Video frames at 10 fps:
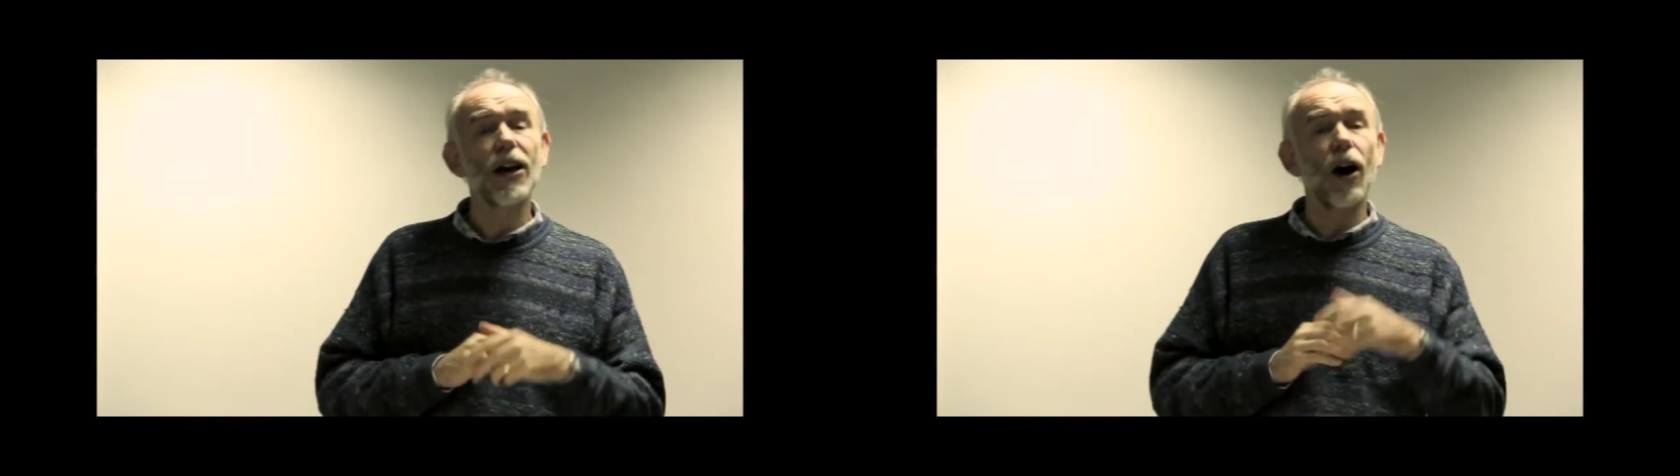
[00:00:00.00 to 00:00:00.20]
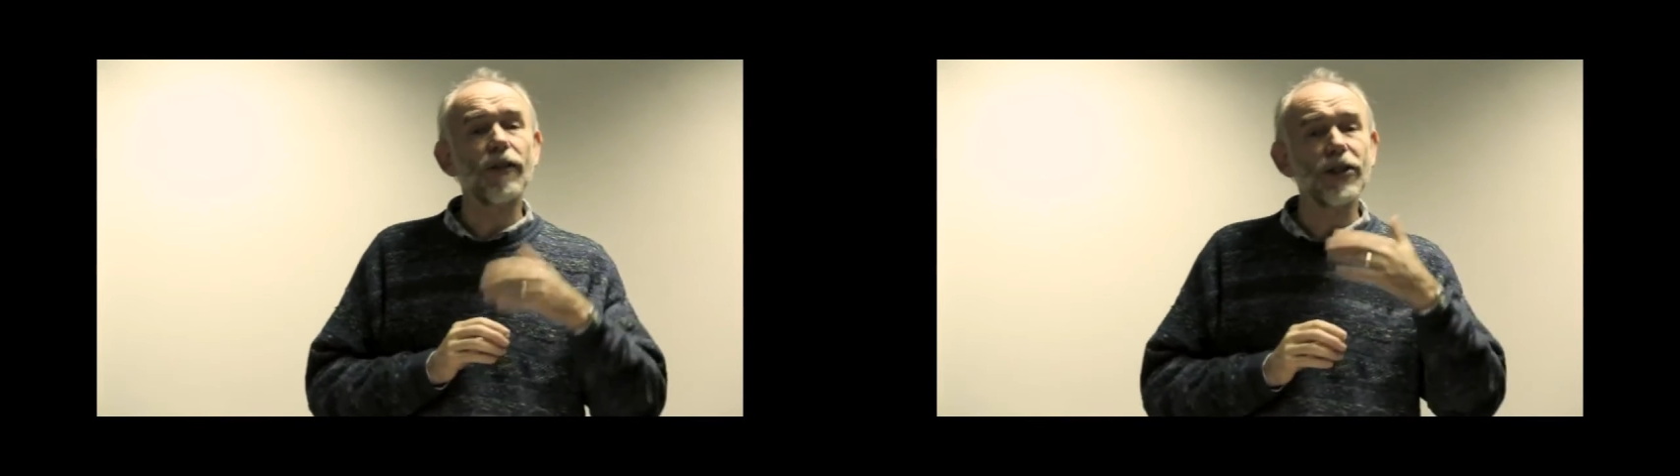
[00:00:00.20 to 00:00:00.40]

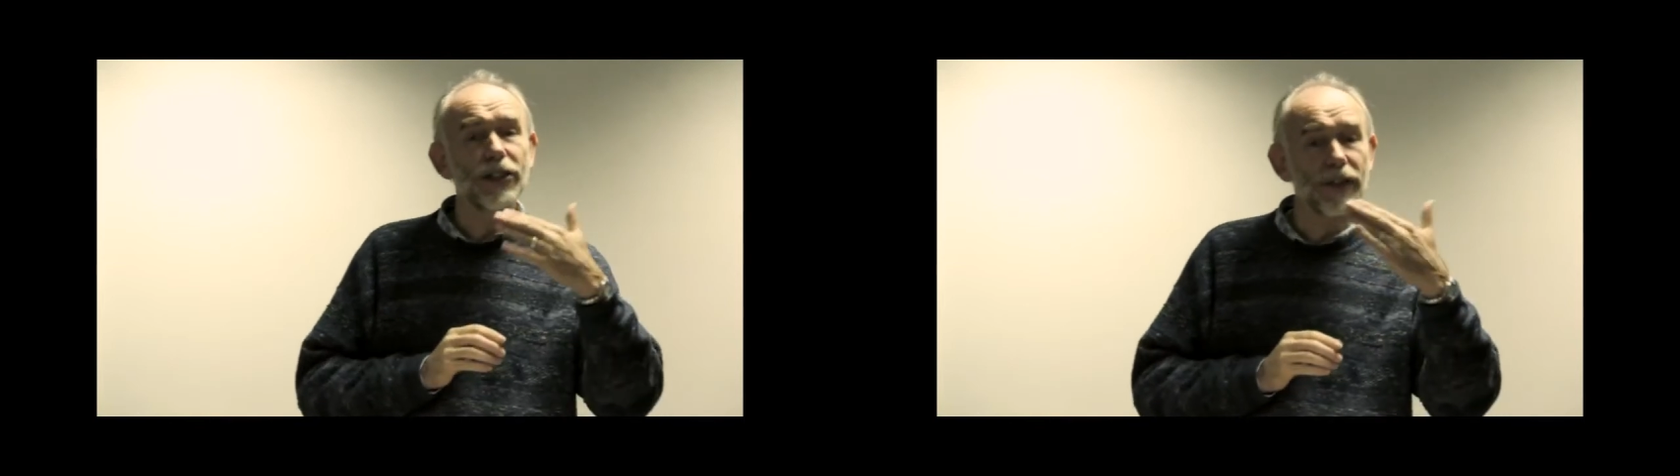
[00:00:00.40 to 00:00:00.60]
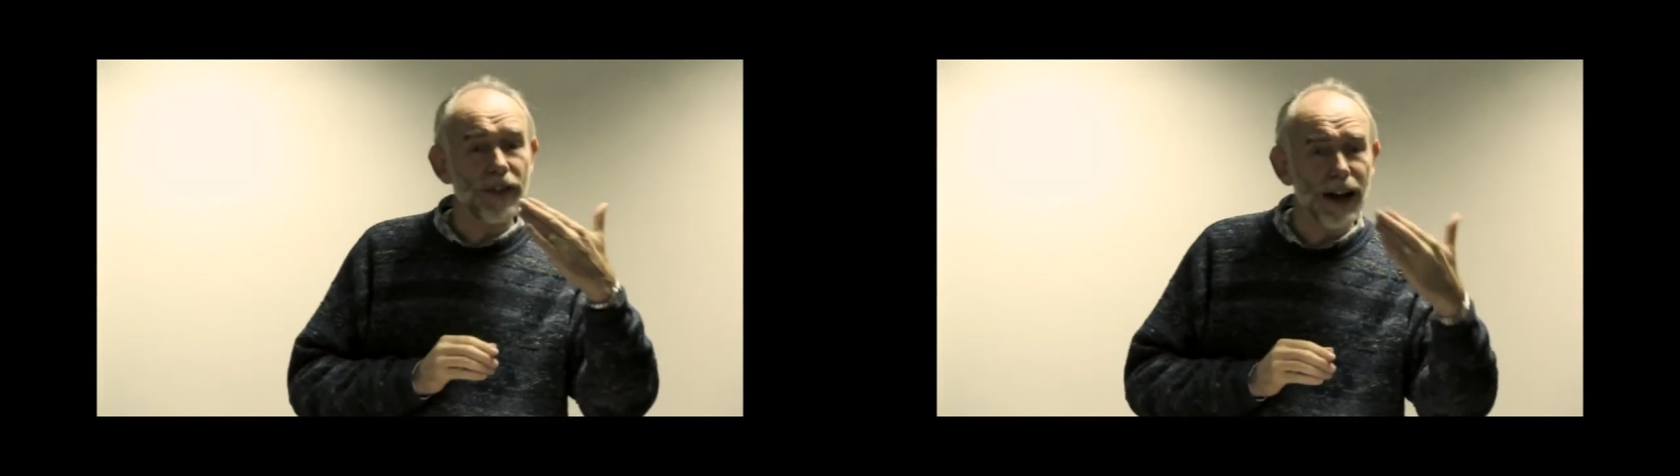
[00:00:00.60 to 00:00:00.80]
often
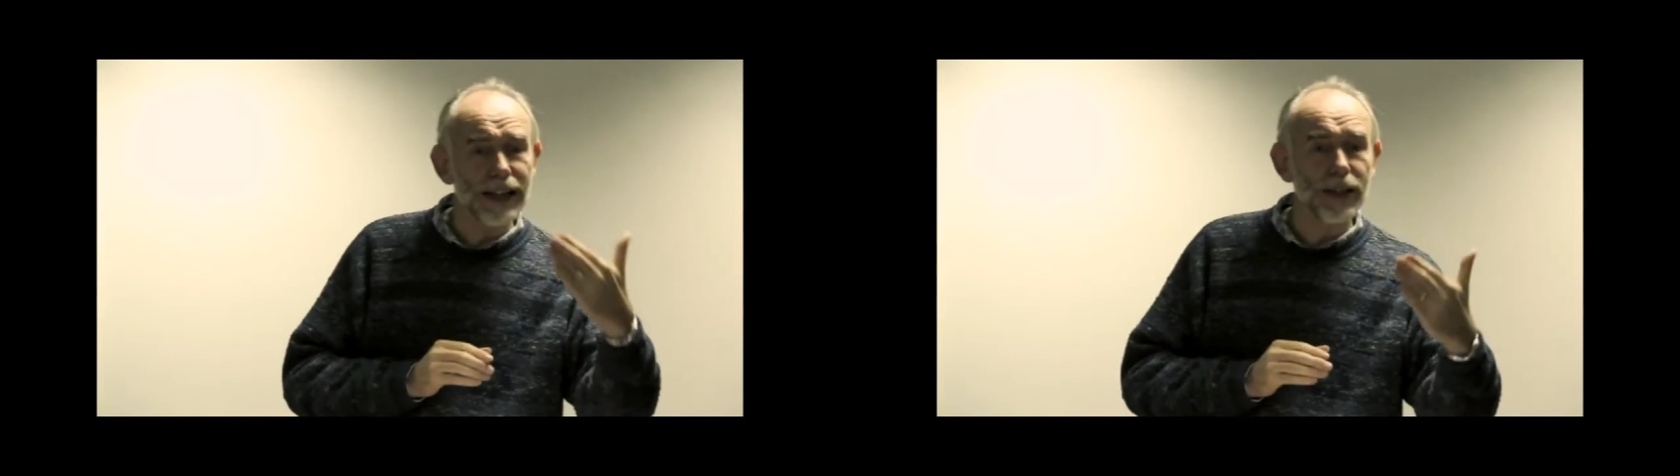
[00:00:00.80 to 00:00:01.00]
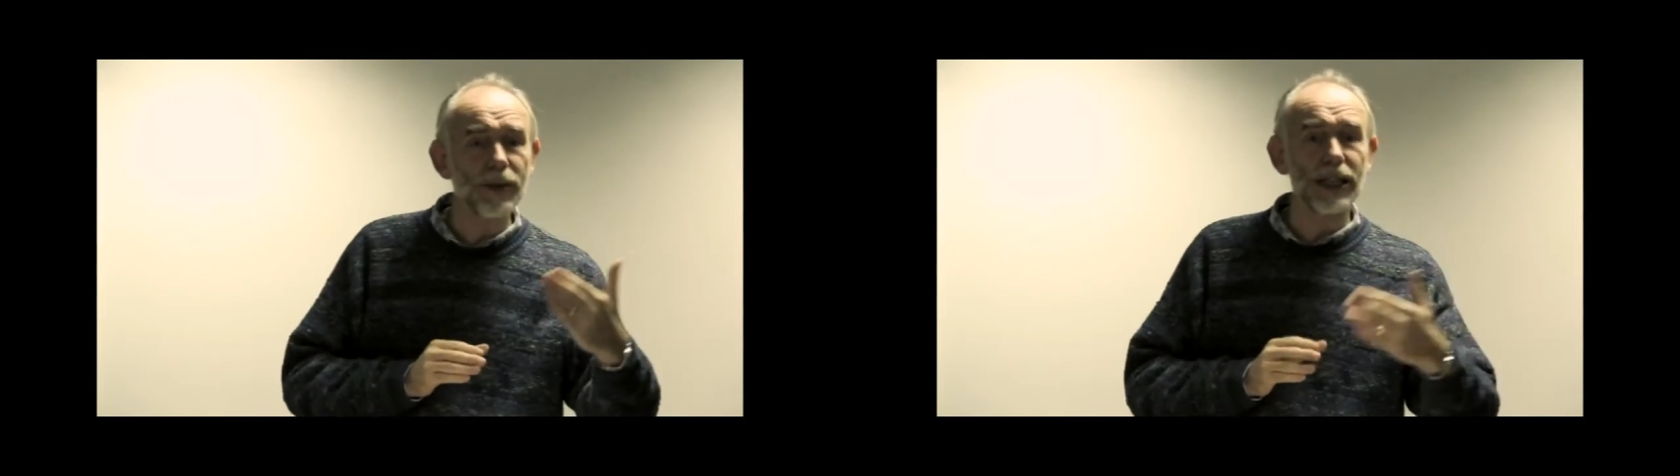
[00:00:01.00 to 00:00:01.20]

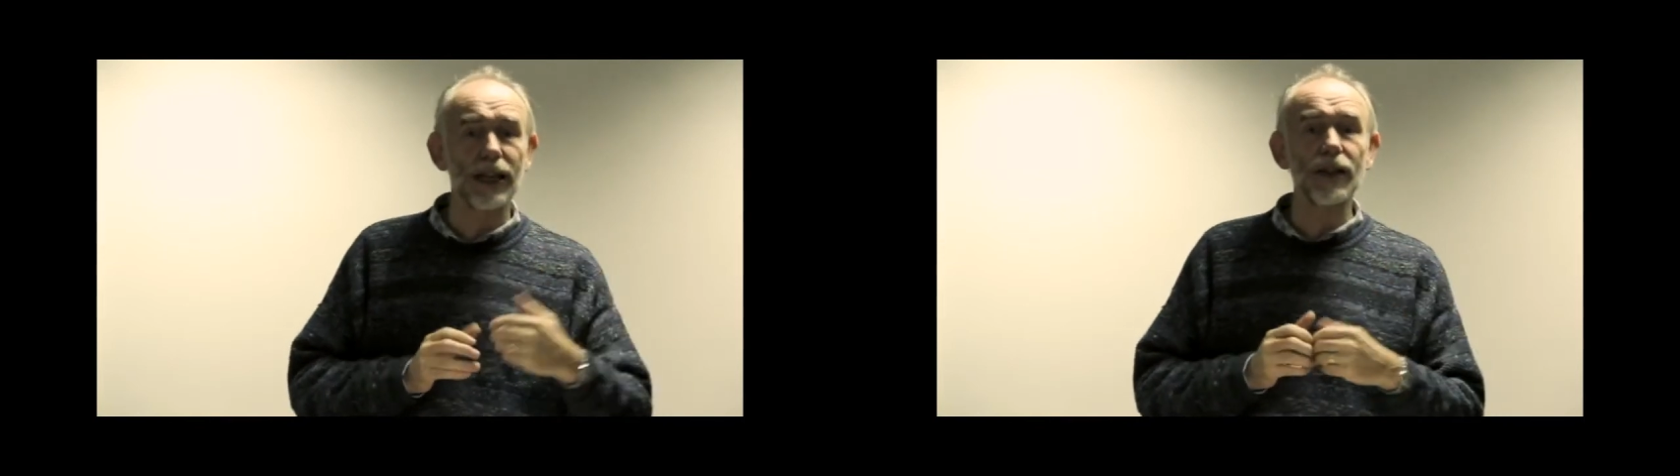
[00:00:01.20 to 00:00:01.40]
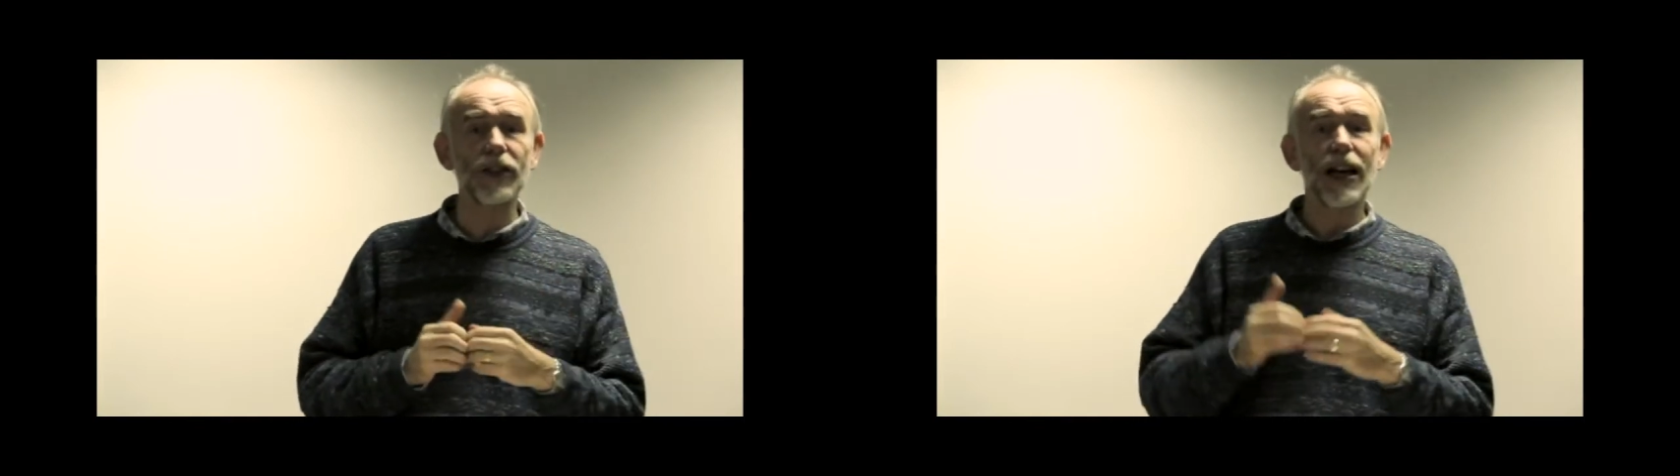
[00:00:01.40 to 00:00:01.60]
define
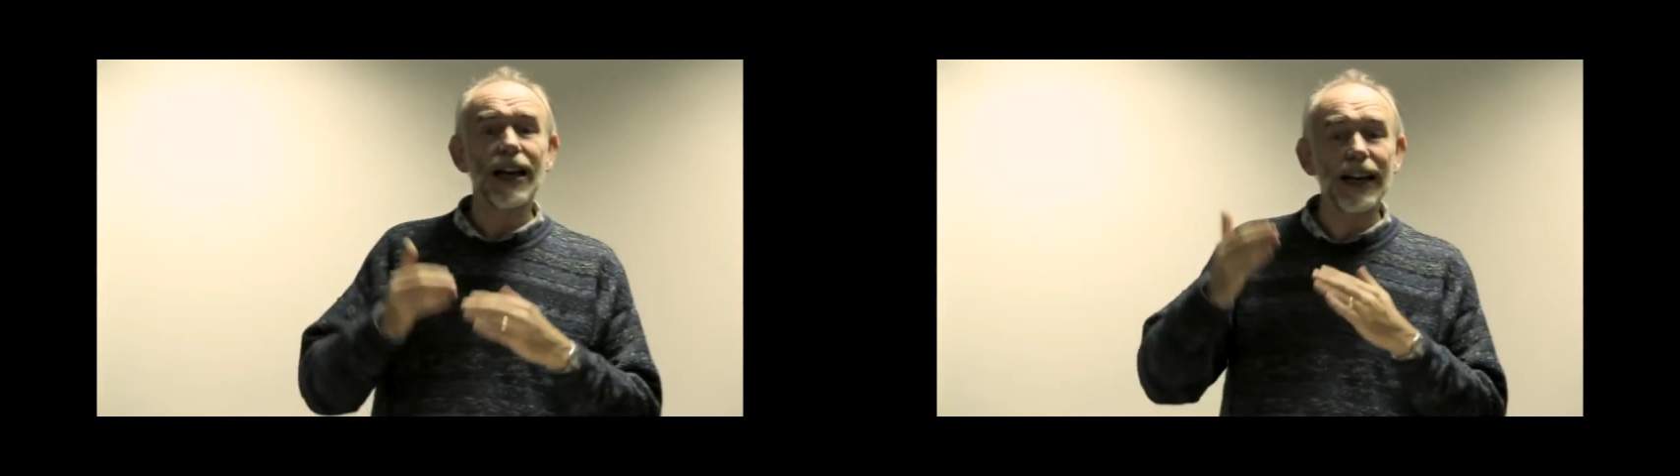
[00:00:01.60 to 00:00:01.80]
themselves